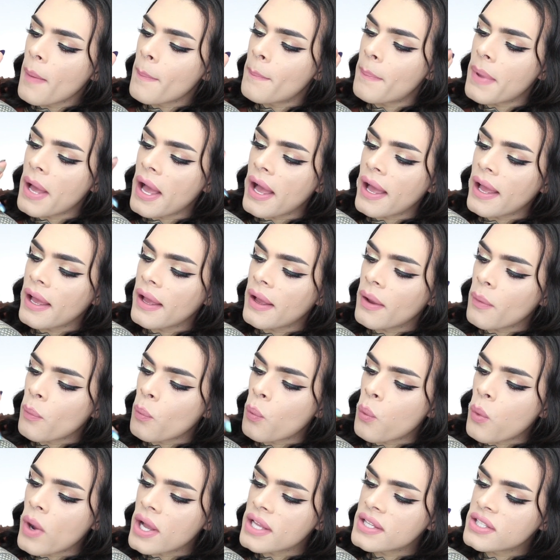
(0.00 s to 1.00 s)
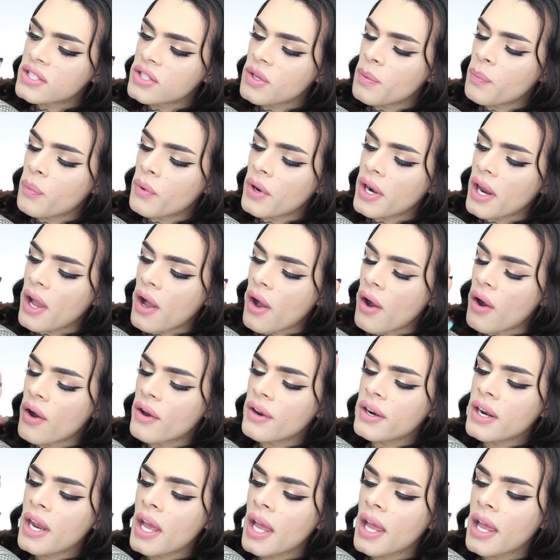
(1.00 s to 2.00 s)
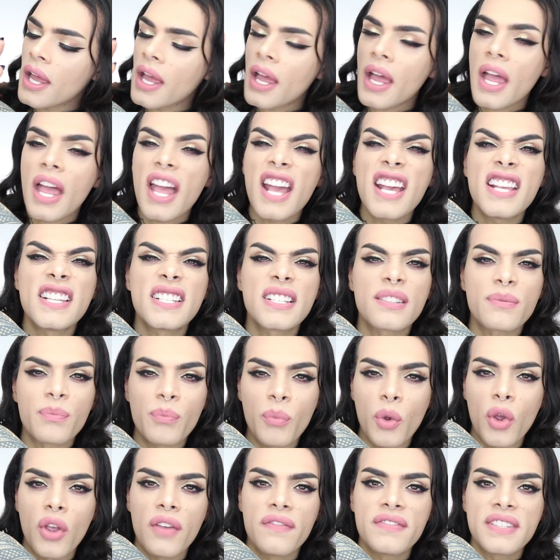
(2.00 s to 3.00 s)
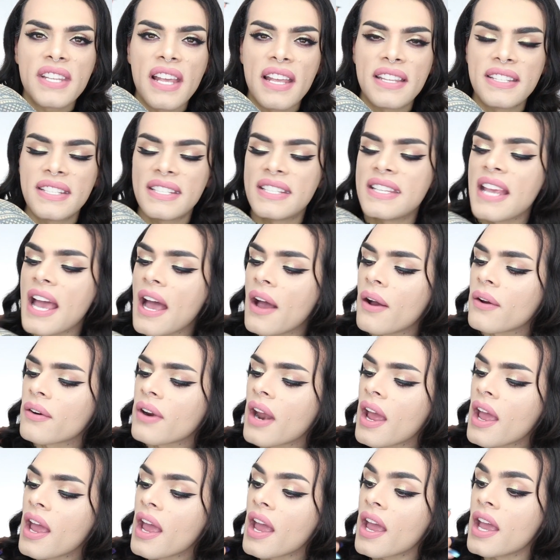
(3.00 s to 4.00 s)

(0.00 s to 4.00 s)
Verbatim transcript: but once you put it on, it smooths down.